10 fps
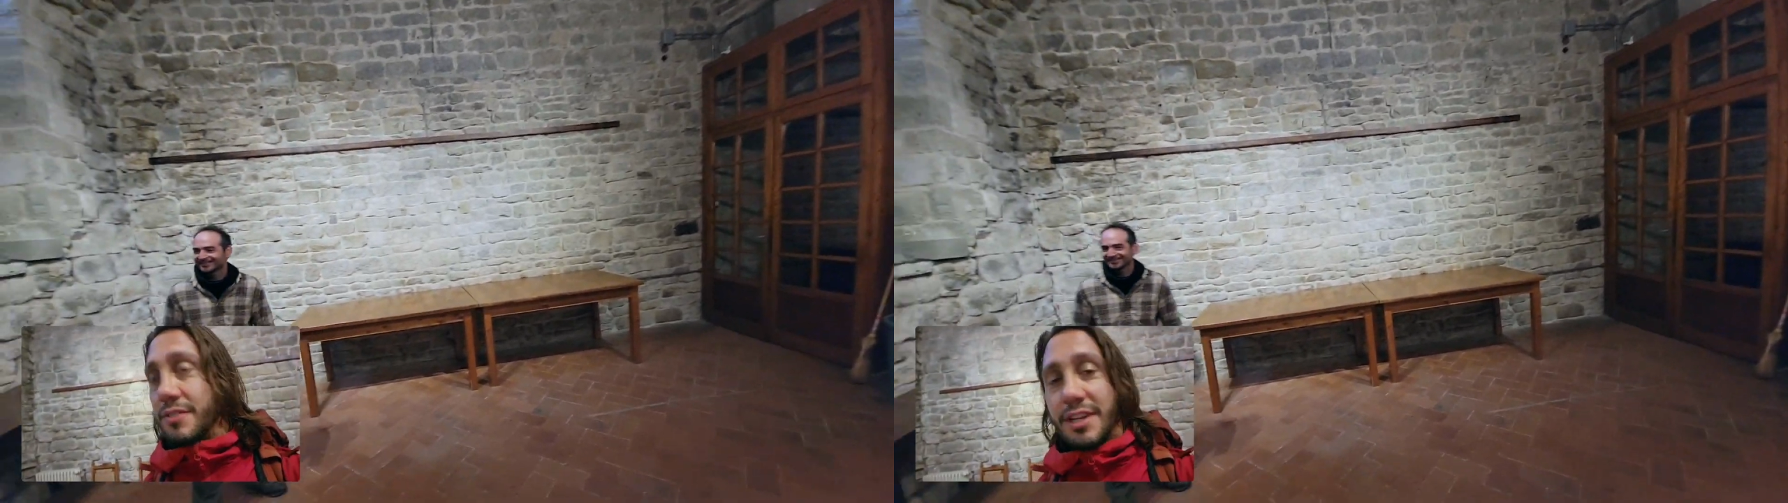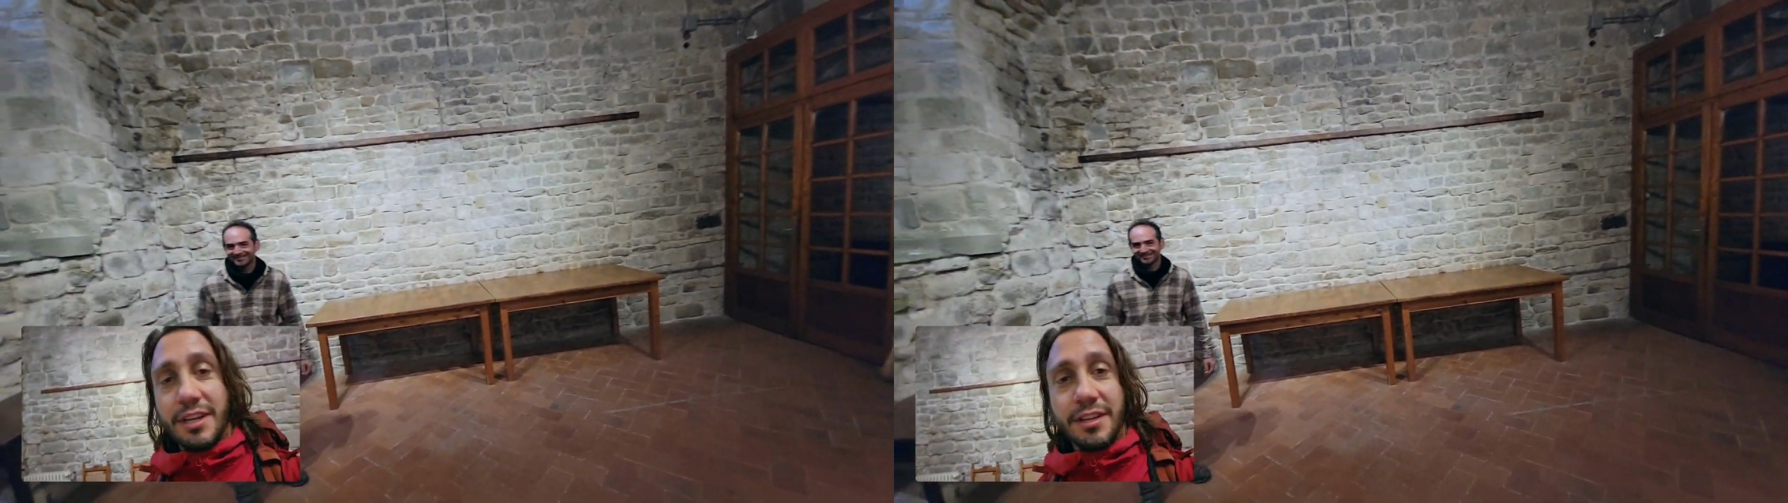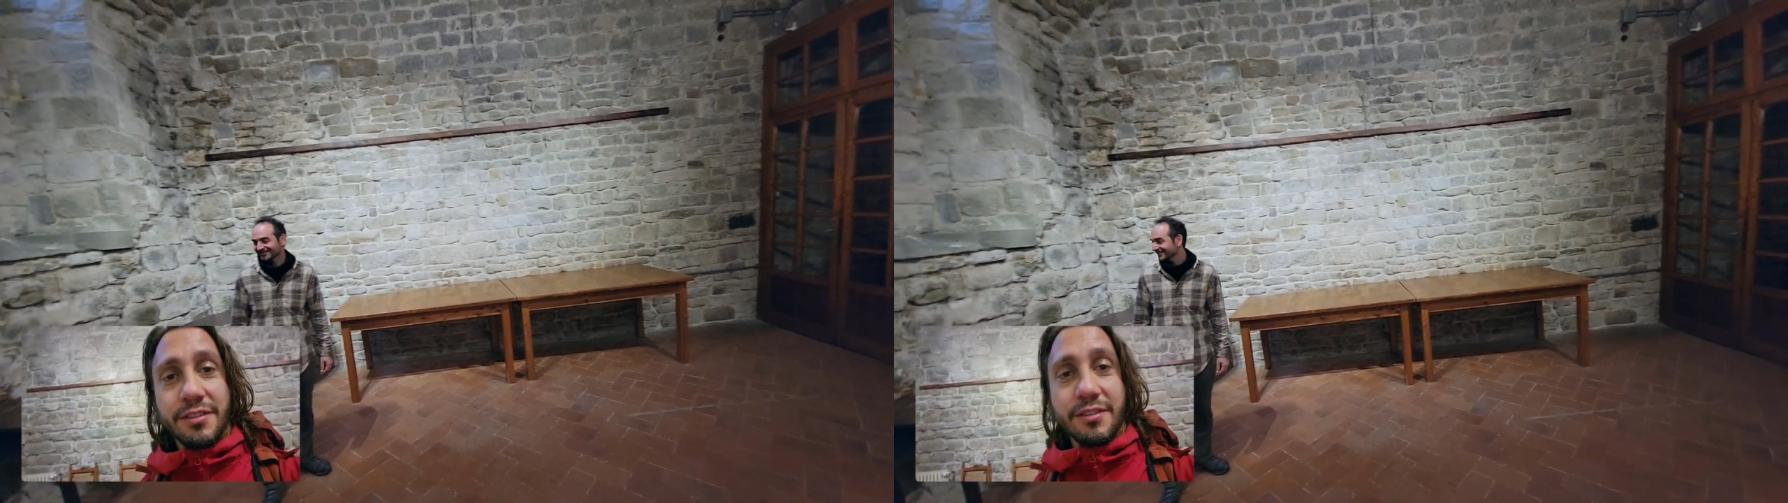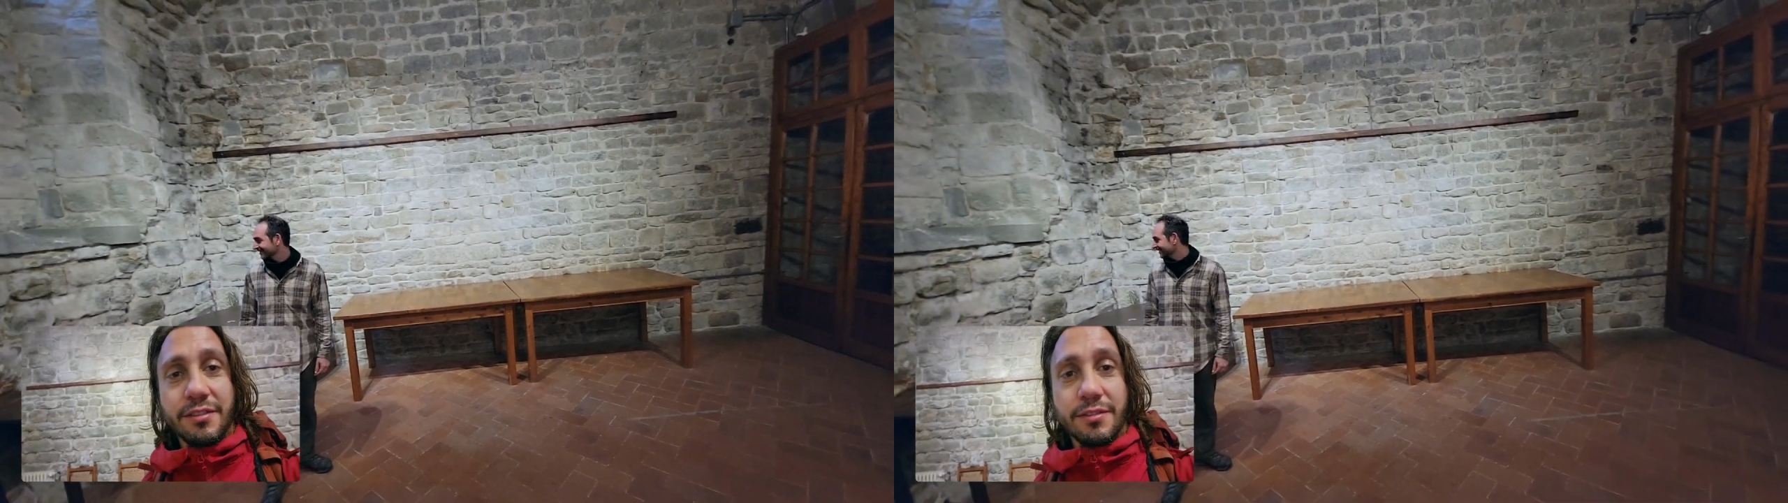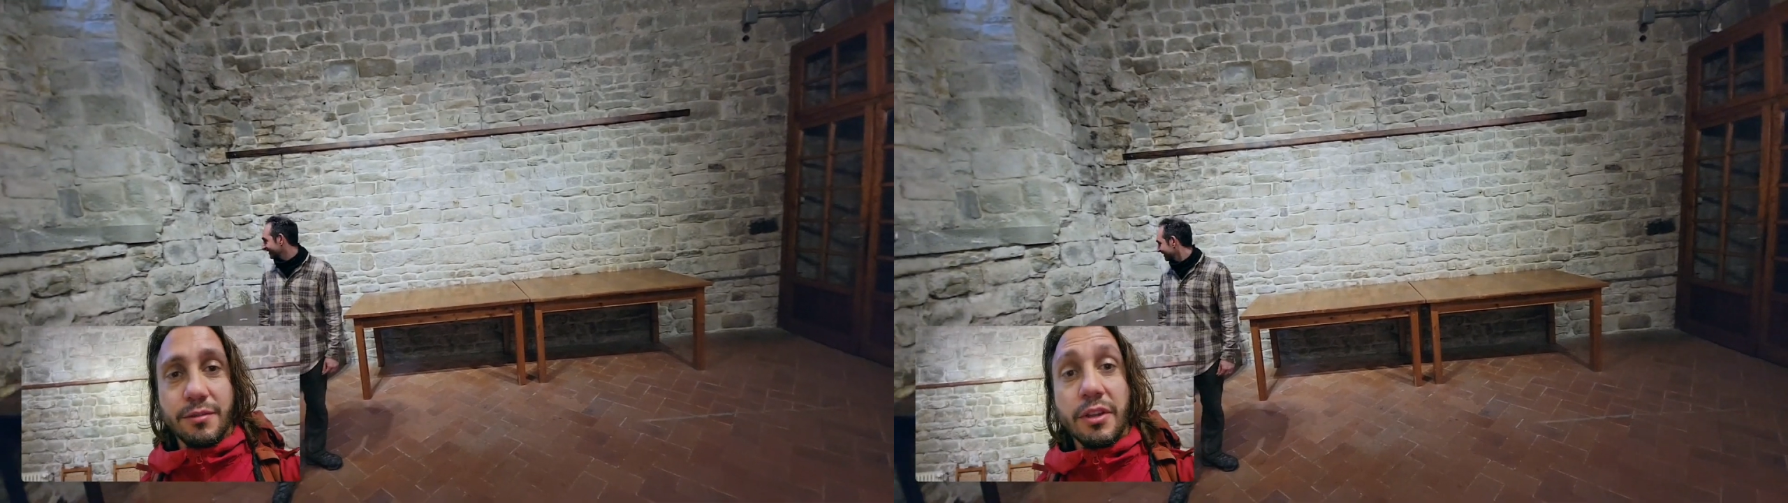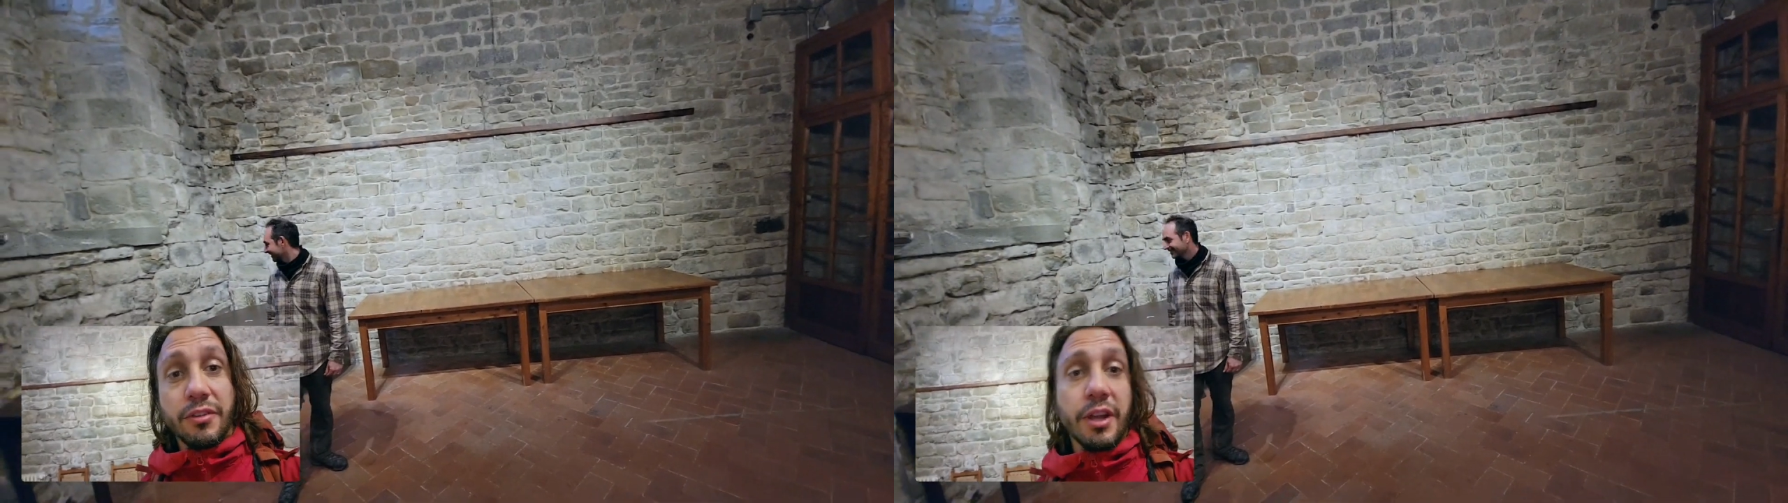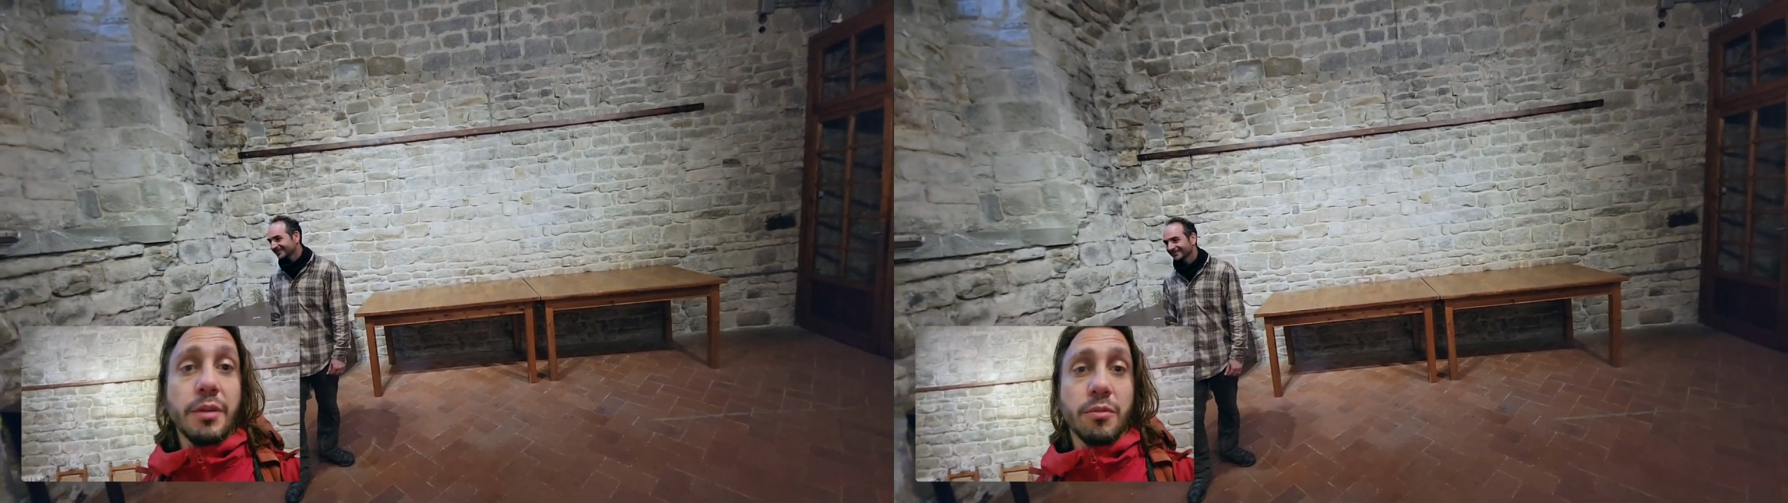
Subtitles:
And we decided